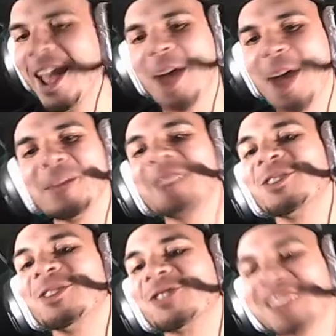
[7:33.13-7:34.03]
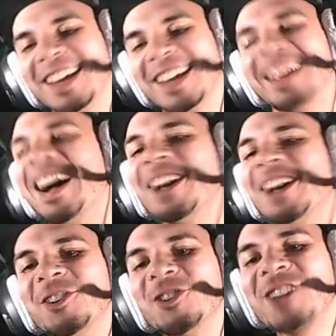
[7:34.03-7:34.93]
I'm not even gonna, I
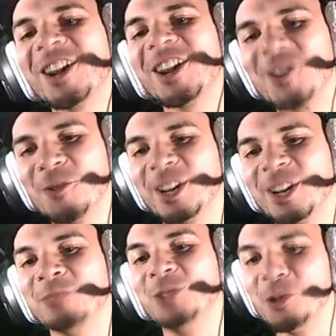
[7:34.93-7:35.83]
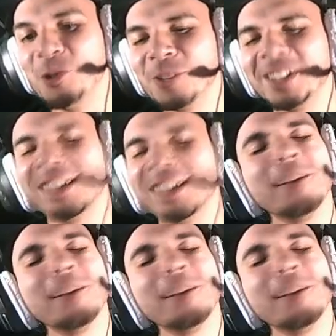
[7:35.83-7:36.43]
know y'all know what I'm doing,